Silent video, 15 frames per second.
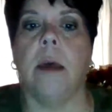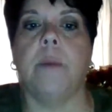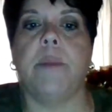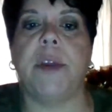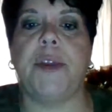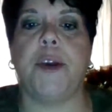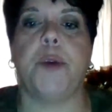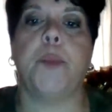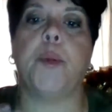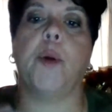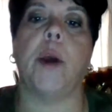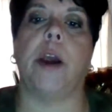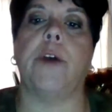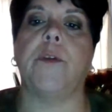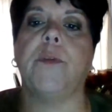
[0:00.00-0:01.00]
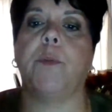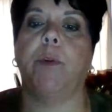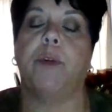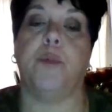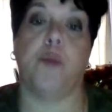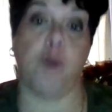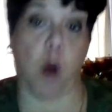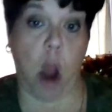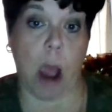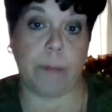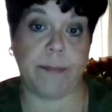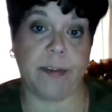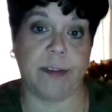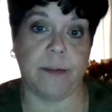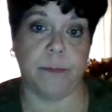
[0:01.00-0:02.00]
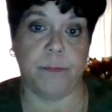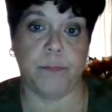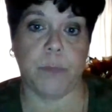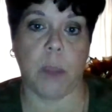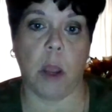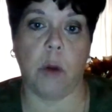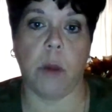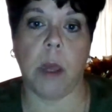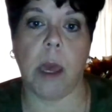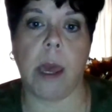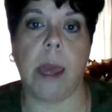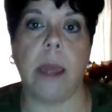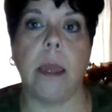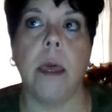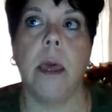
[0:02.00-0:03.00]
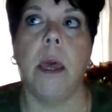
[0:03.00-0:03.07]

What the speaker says: but they're prayers with props. Okay.